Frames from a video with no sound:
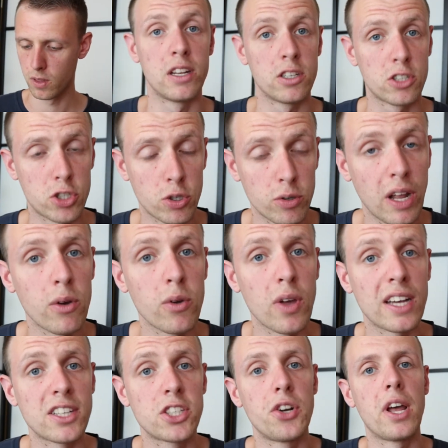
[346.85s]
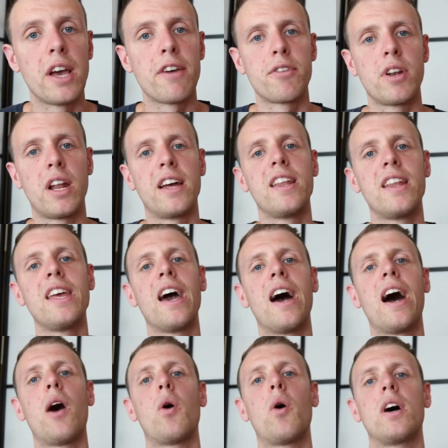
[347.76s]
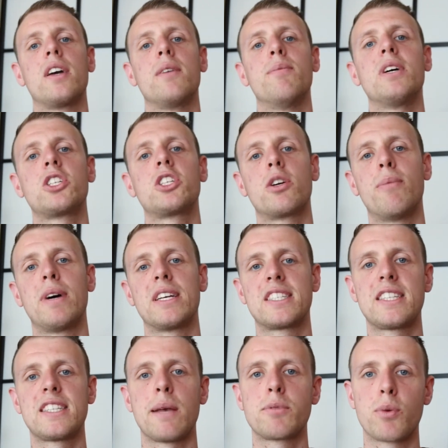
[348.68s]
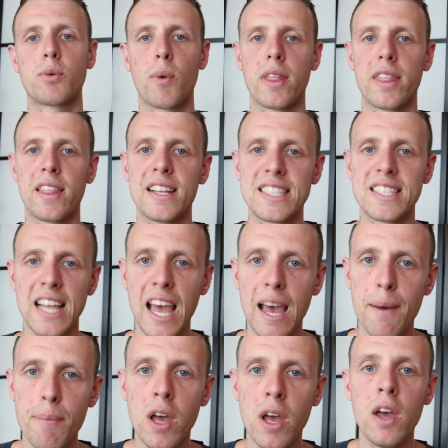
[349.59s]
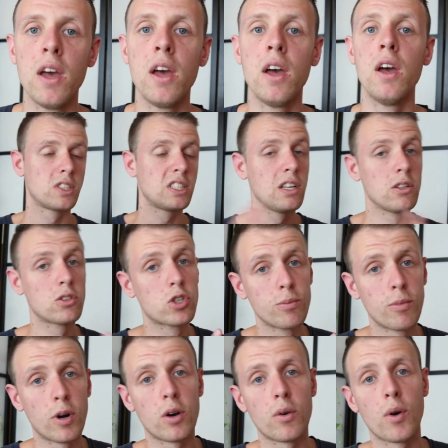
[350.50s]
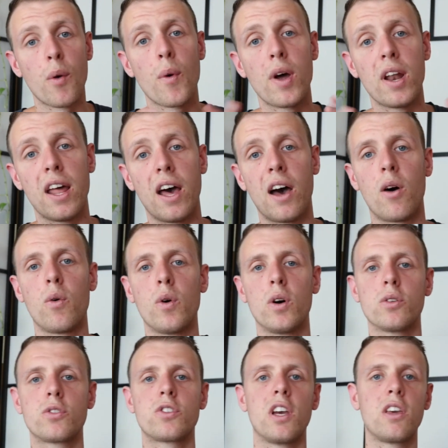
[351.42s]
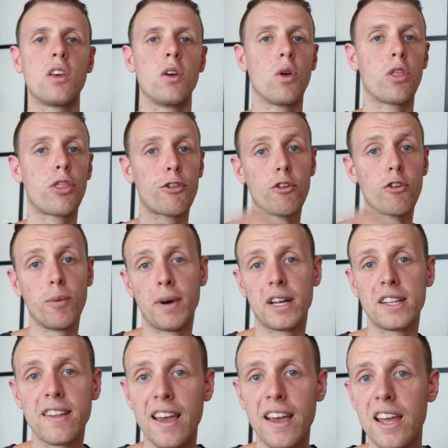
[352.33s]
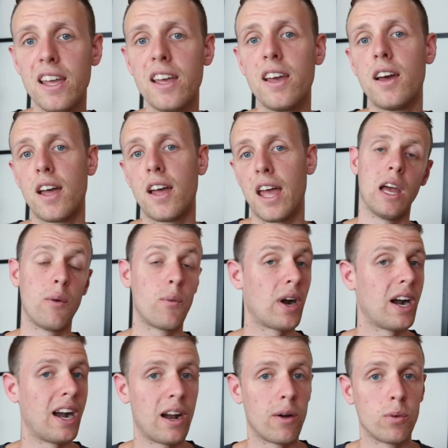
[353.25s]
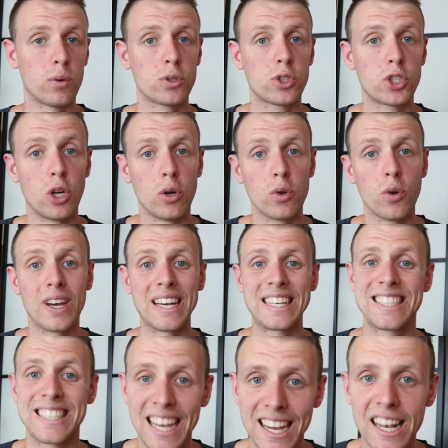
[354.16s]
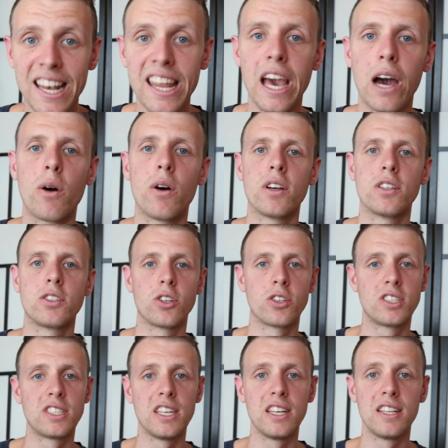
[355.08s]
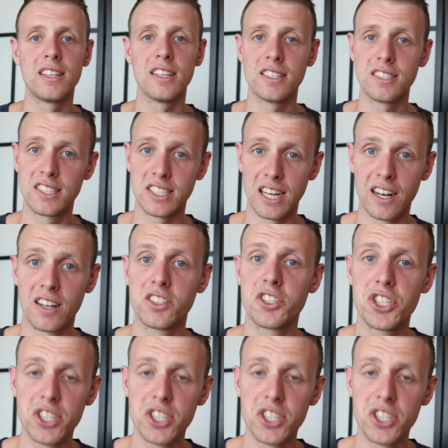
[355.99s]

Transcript: So now you actually have an idea how I measure my steps with this app. See you tomorrow when I will take you through my day and where I will show you exactly how I succeed this challenge